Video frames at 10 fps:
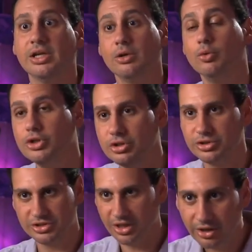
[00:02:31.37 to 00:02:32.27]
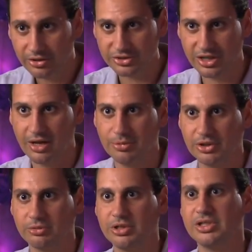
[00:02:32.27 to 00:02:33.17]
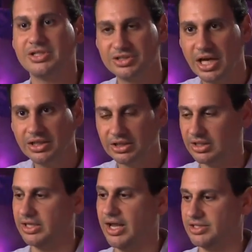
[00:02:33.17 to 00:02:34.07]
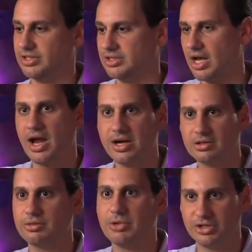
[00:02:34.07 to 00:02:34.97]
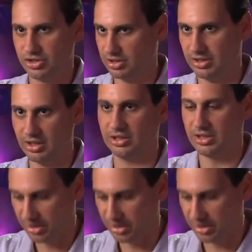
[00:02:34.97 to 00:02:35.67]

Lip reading: When you do stereoscopic 3D, suddenly it adds an entire dimension there,